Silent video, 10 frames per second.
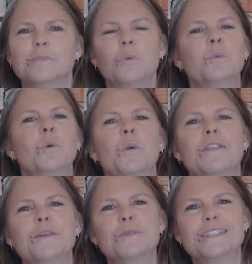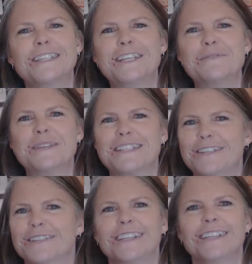but when we're with Him, we'll see Him as
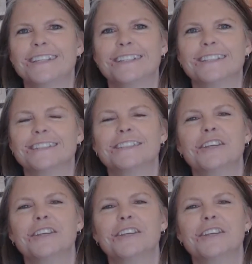He really is.